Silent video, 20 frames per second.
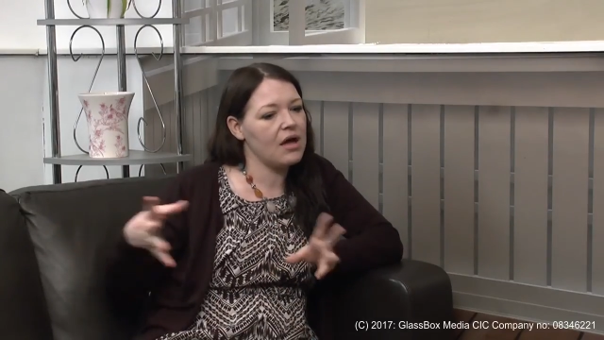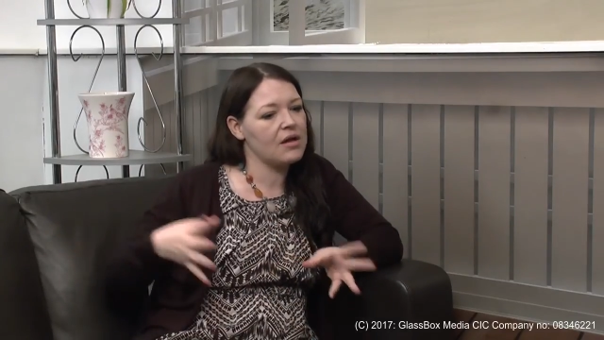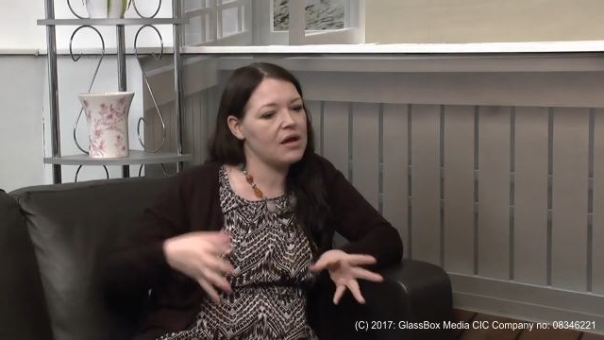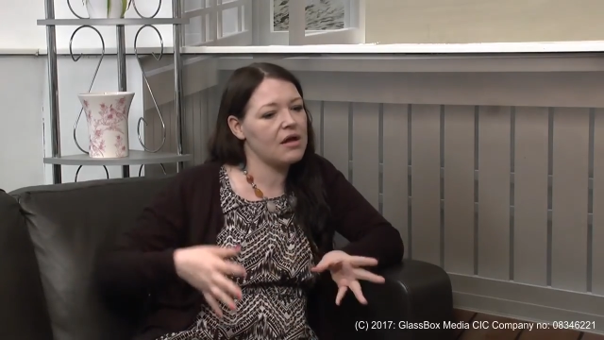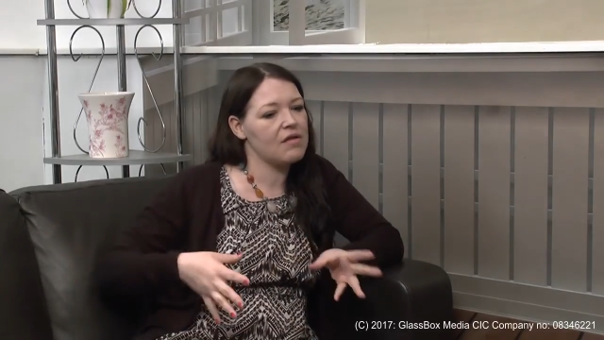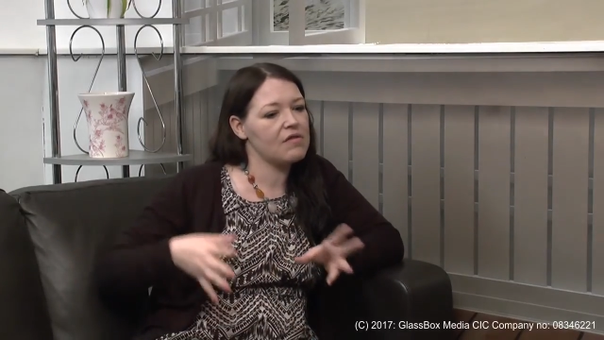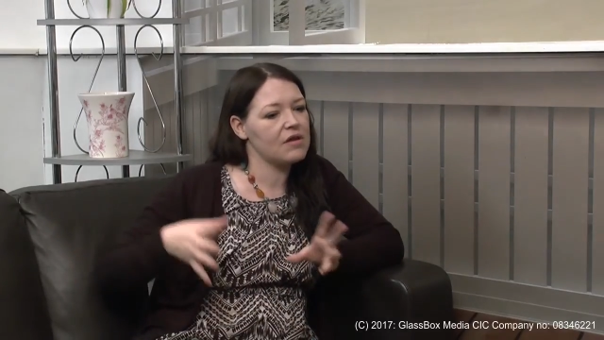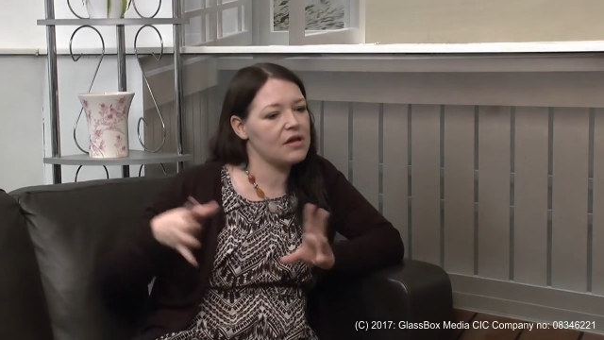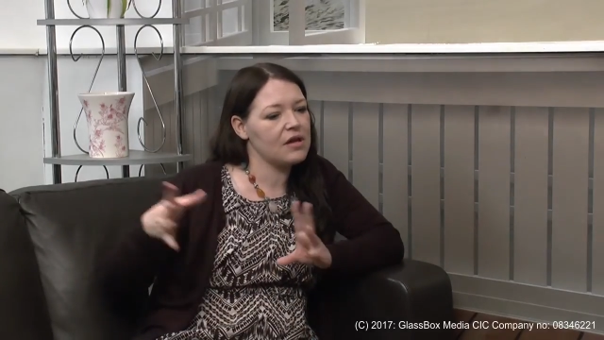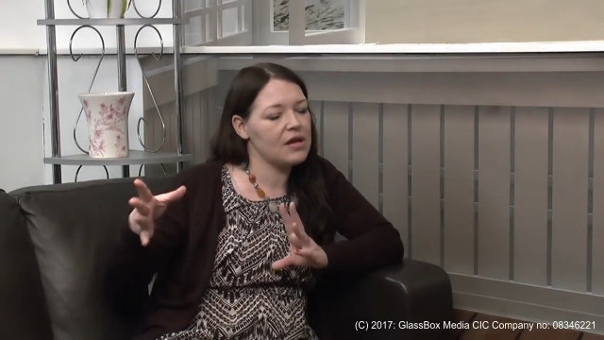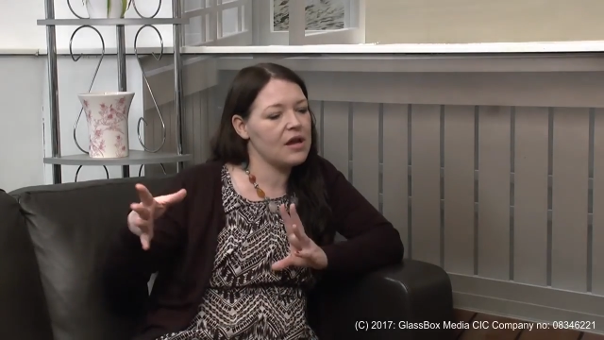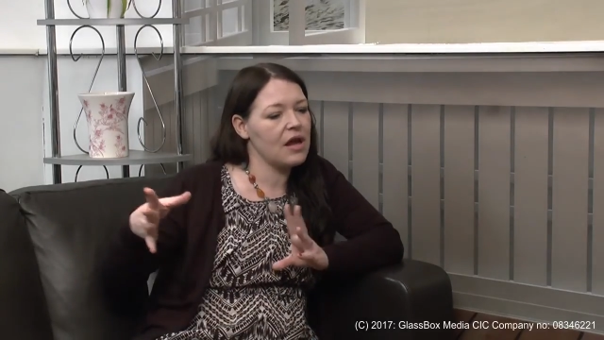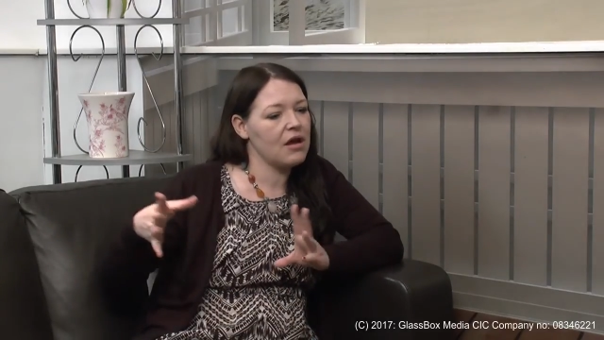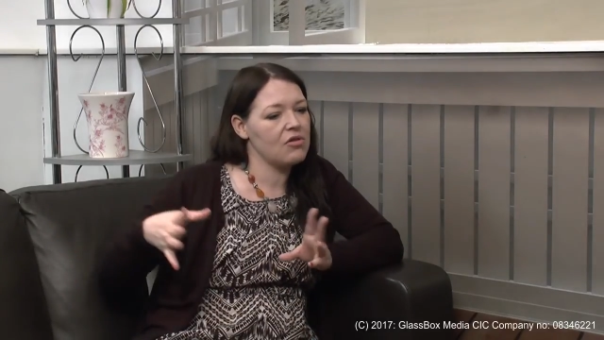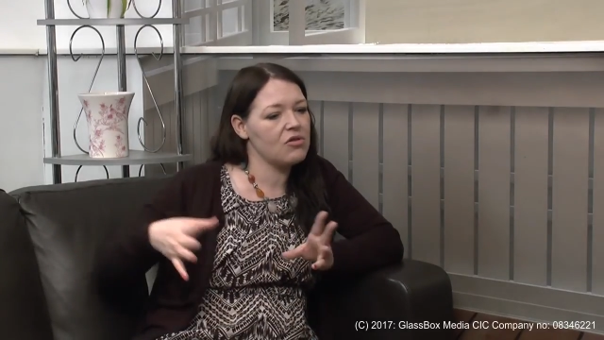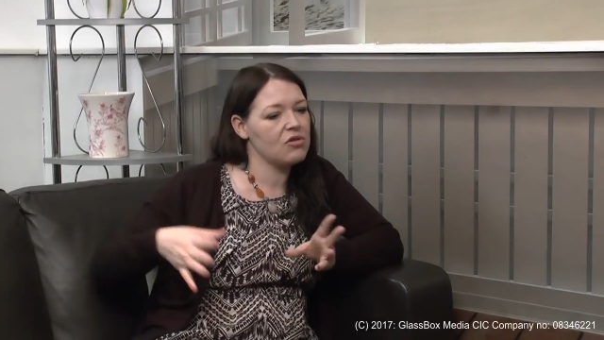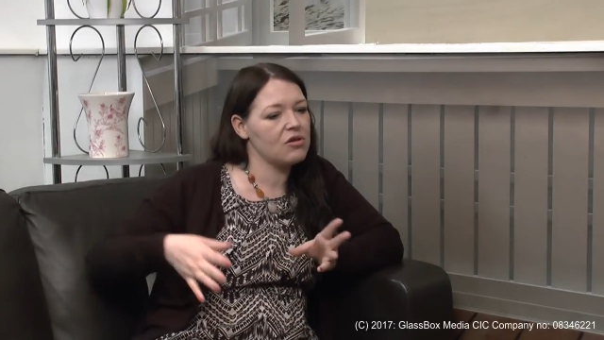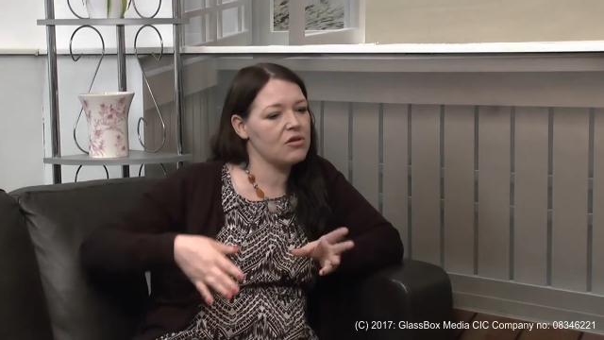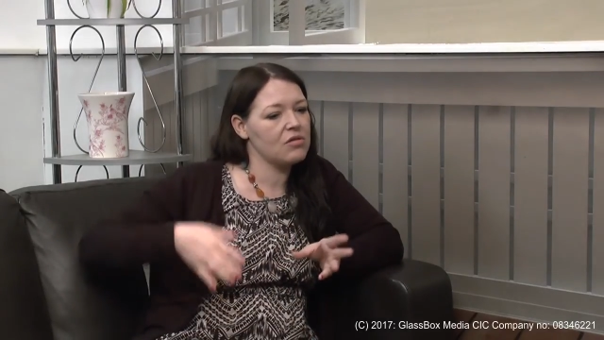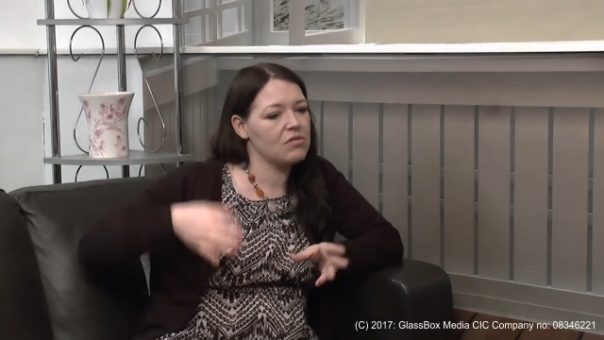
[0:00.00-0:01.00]
and that's a
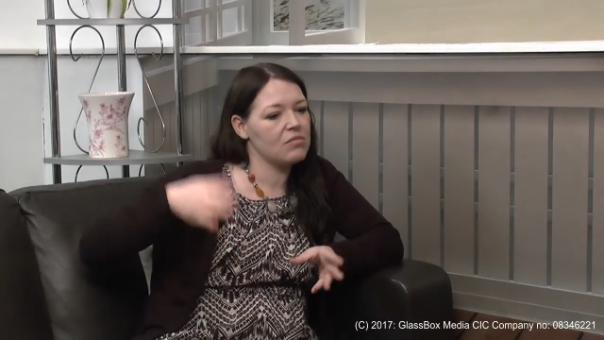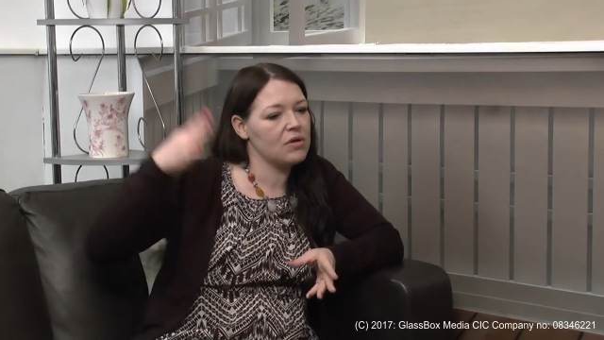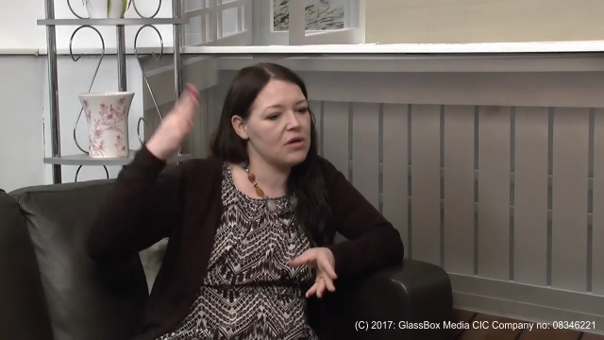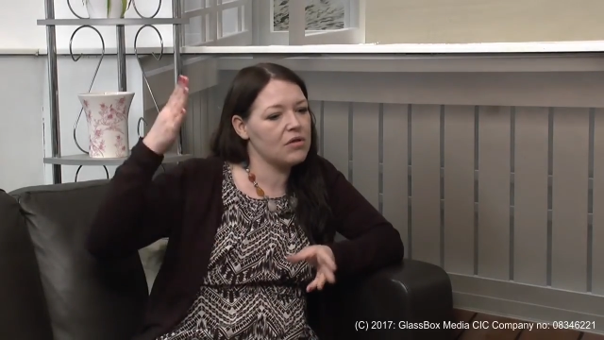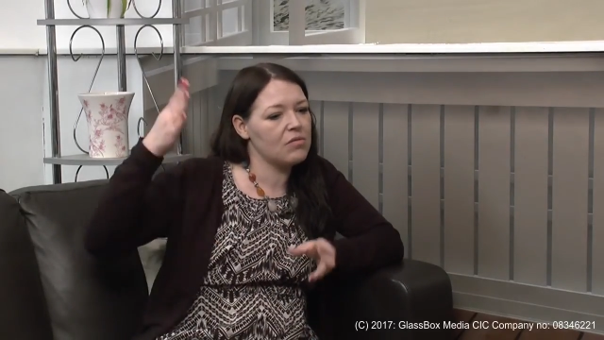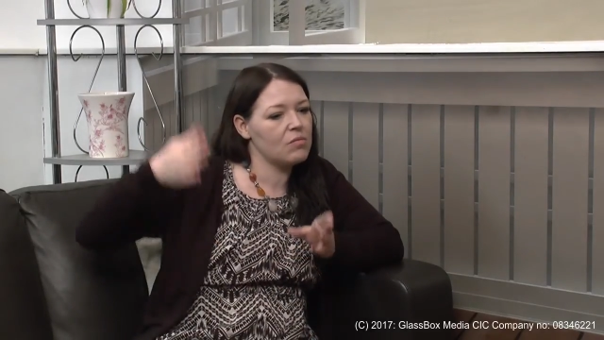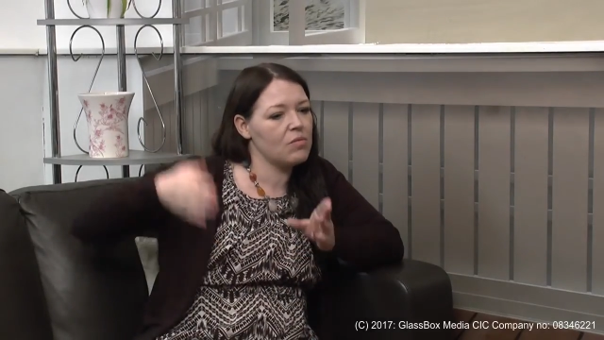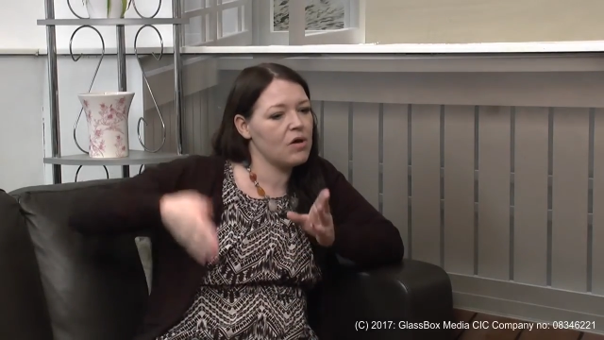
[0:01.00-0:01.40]
connection with